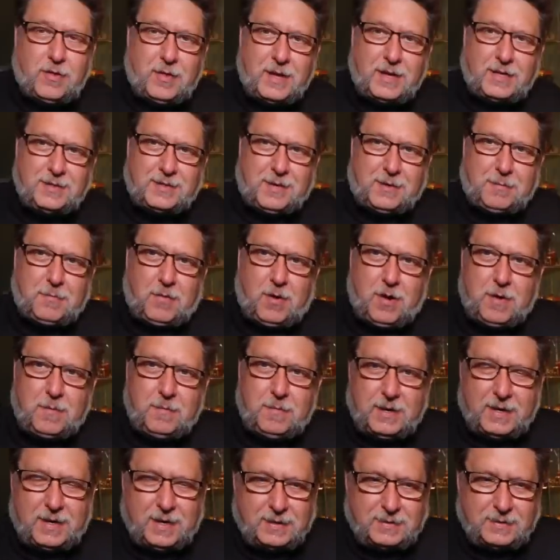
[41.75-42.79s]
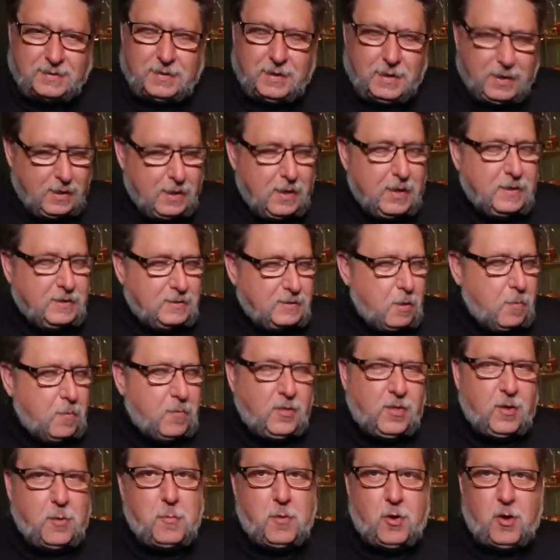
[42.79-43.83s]
things I bought because some
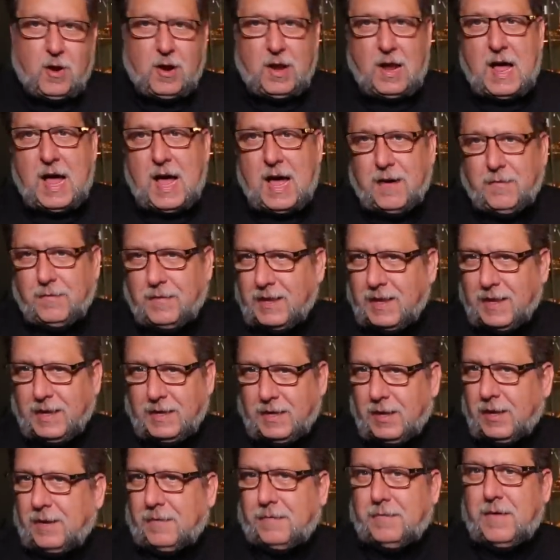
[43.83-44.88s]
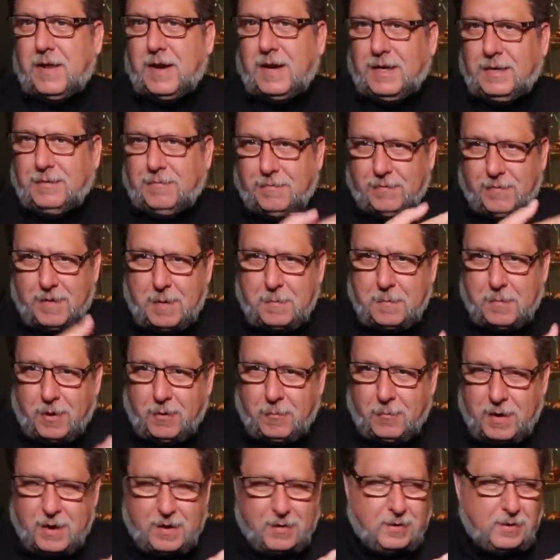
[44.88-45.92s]
of them are alive and they'd look funny flopping
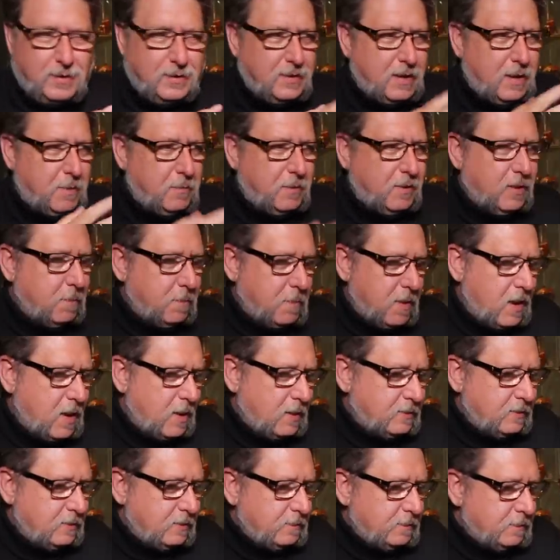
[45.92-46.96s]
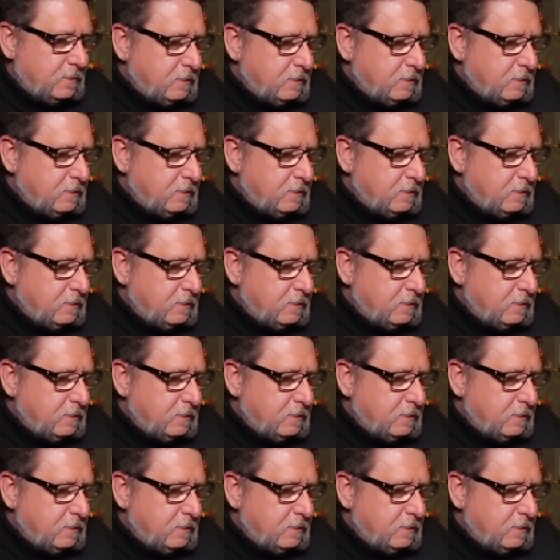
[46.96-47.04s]
around on top of the box.